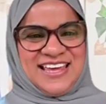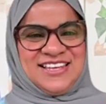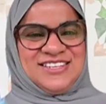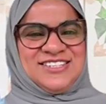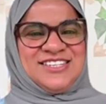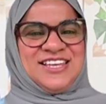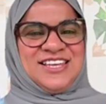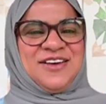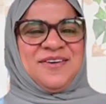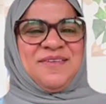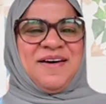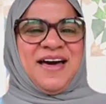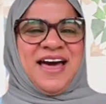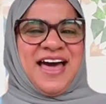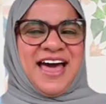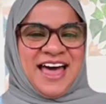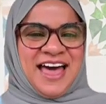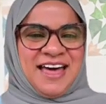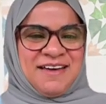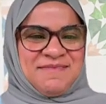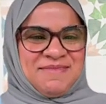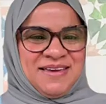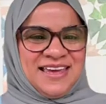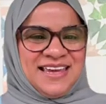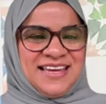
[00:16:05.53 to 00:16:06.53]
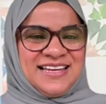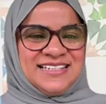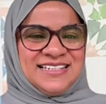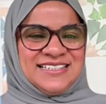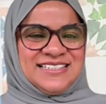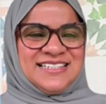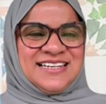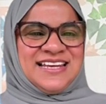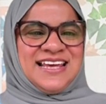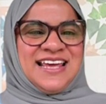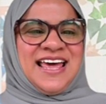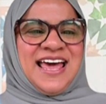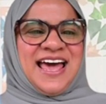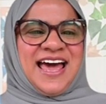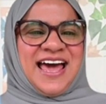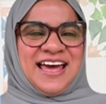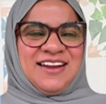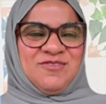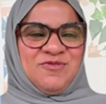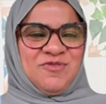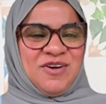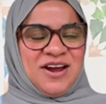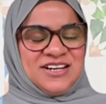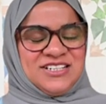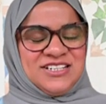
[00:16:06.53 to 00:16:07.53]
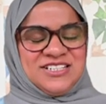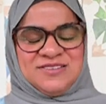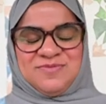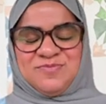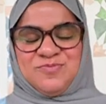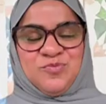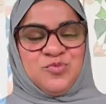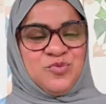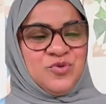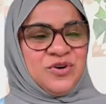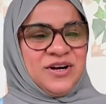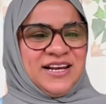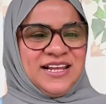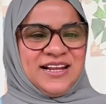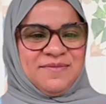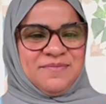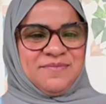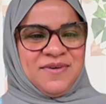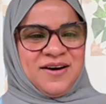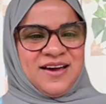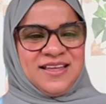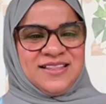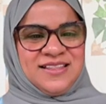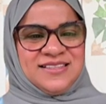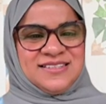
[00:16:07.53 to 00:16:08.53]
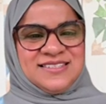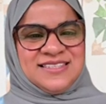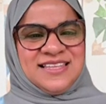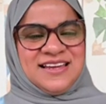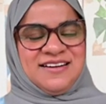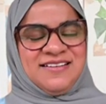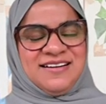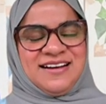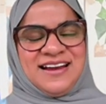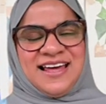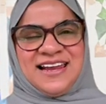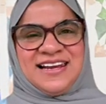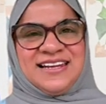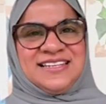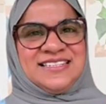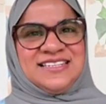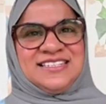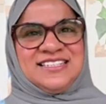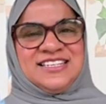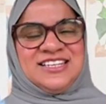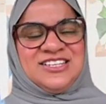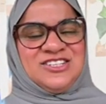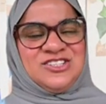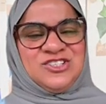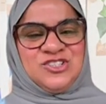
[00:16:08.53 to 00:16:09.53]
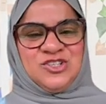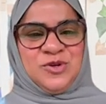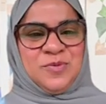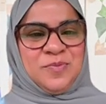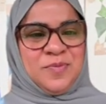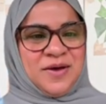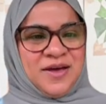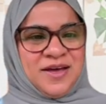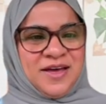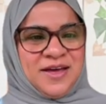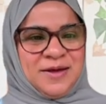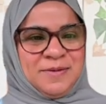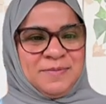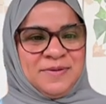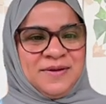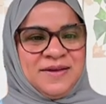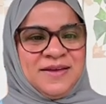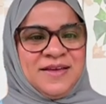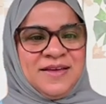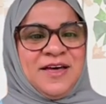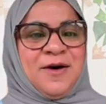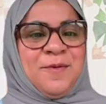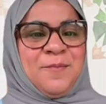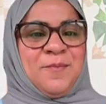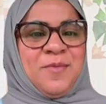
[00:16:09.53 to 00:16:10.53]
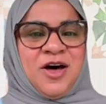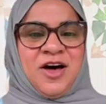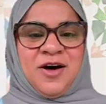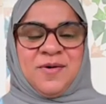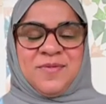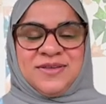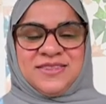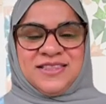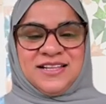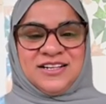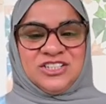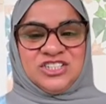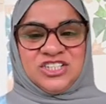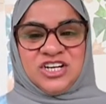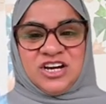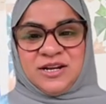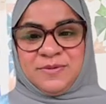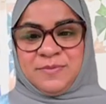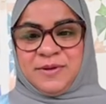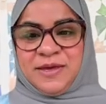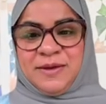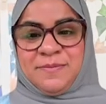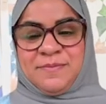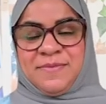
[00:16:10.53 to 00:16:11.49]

Thereafter. Okay, so Amit and Rajan, brilliant minds. Their analysis is superb.